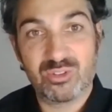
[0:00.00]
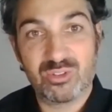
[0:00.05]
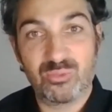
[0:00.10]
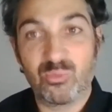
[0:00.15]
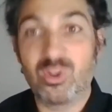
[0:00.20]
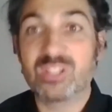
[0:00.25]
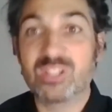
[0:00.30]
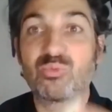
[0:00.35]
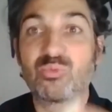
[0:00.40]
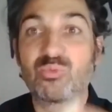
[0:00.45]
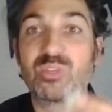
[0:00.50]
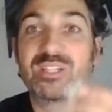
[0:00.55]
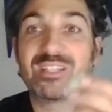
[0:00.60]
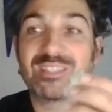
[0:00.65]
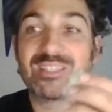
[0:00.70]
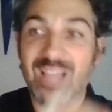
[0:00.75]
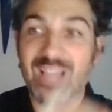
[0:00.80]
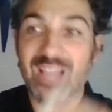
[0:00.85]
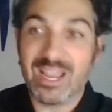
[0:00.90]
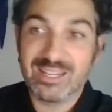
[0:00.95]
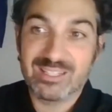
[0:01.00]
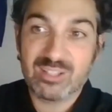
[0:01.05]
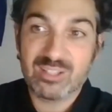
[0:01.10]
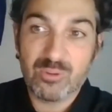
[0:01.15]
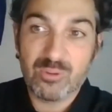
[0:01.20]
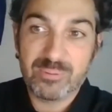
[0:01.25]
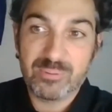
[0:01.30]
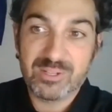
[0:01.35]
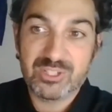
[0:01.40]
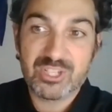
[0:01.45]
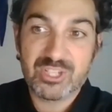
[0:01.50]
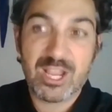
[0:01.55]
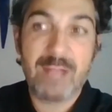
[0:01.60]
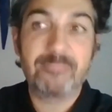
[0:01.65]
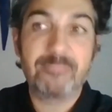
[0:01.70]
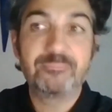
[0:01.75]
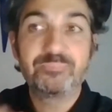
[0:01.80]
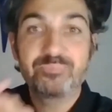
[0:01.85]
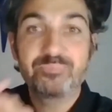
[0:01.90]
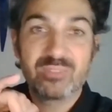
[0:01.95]
Once we decided to open a
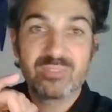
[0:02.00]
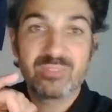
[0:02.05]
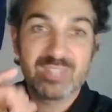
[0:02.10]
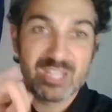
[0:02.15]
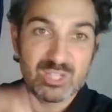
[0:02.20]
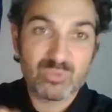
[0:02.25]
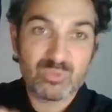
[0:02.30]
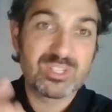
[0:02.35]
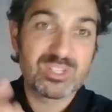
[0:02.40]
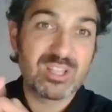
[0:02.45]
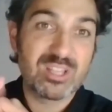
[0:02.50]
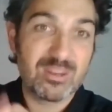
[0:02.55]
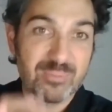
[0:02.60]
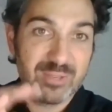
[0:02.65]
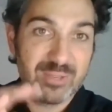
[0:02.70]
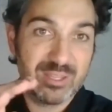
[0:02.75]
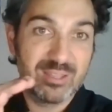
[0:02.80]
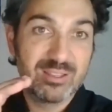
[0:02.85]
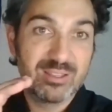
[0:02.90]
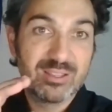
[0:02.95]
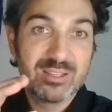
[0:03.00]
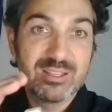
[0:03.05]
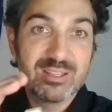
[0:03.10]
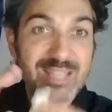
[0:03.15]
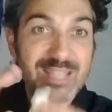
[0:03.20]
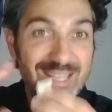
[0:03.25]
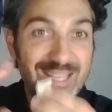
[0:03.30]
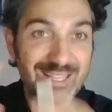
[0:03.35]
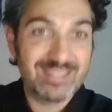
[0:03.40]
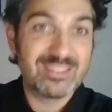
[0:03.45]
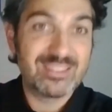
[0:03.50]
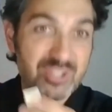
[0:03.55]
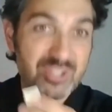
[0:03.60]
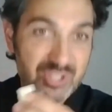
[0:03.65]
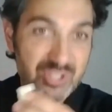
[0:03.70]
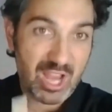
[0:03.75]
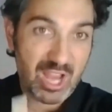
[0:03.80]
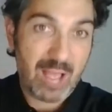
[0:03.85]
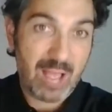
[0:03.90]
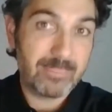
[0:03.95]
shop, this was going to be in the
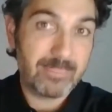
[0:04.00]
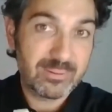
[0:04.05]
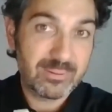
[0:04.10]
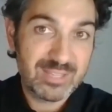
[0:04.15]
shop.